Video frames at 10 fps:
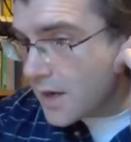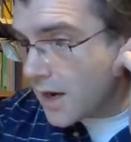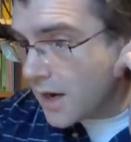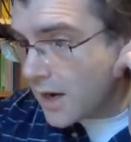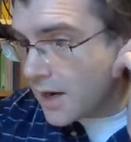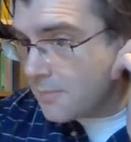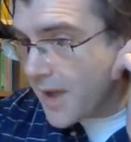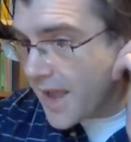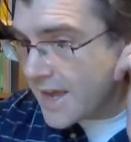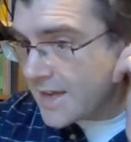um,
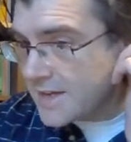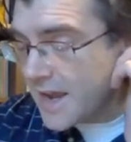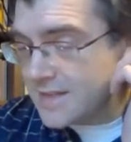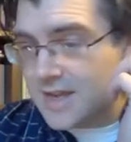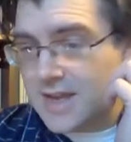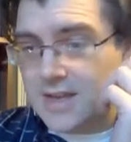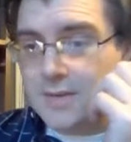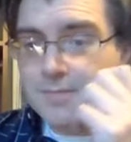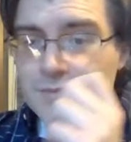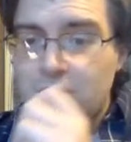and as a
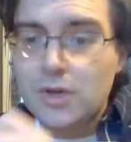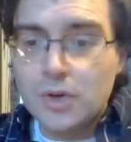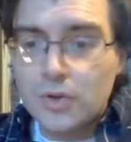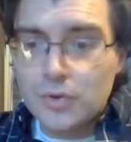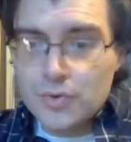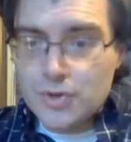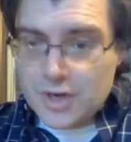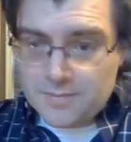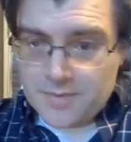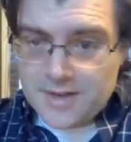
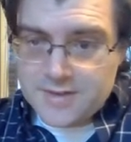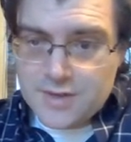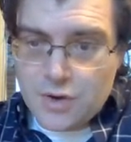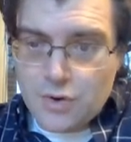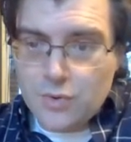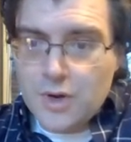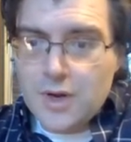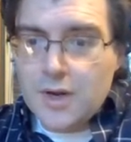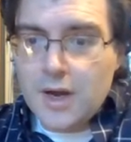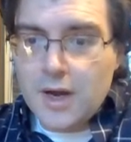conclusion. And so
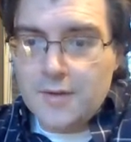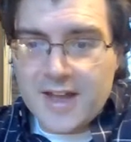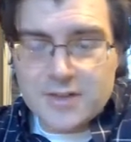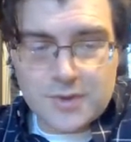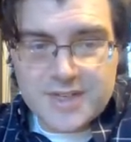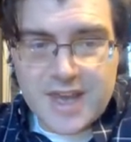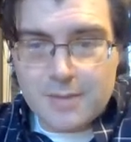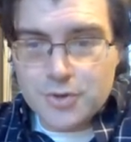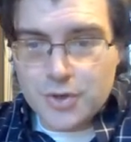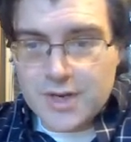uh, that's what's
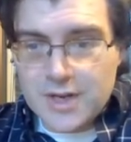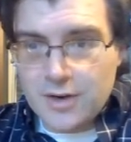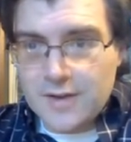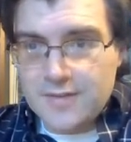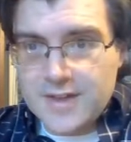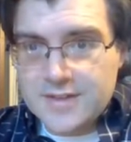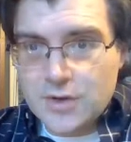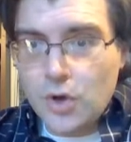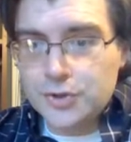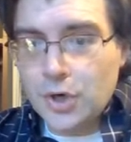captured here in this
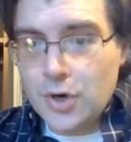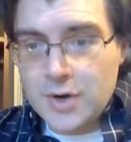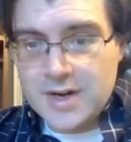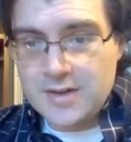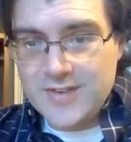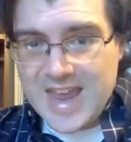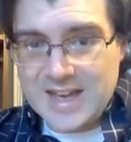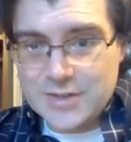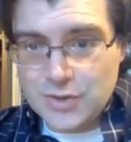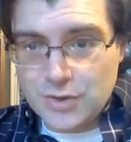alternative
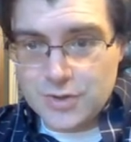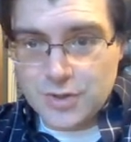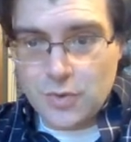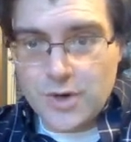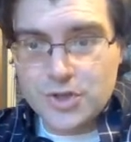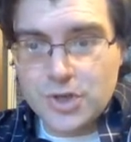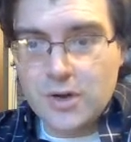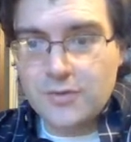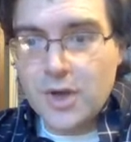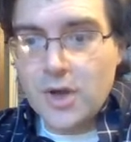answer to the question
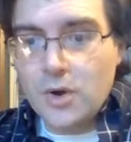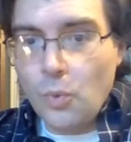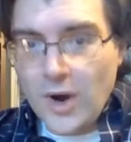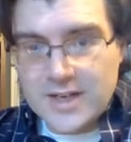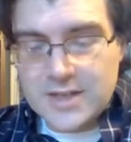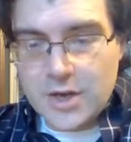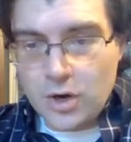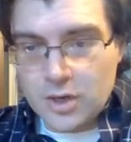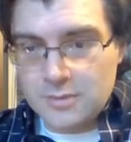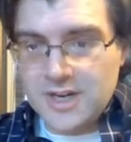of what is the
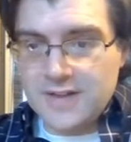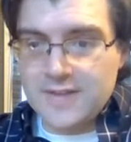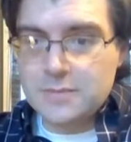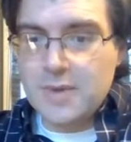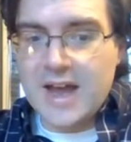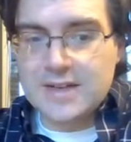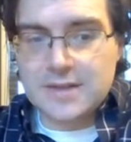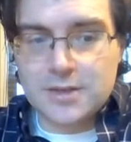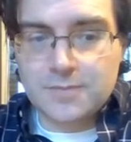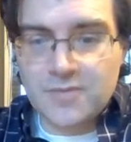argument in this
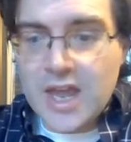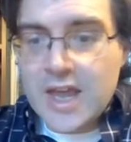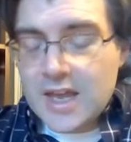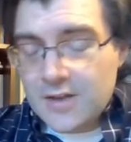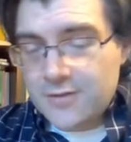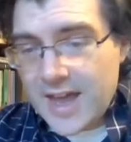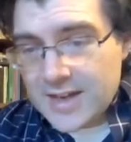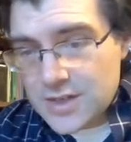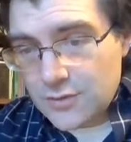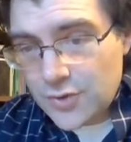passage. If
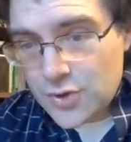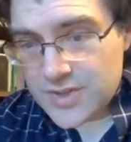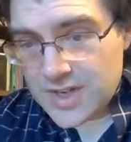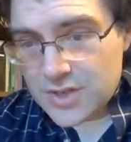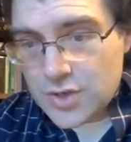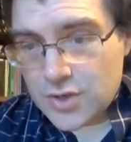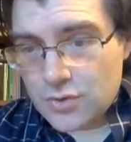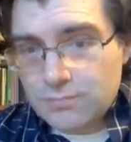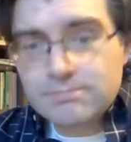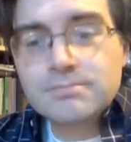that's confusing to you,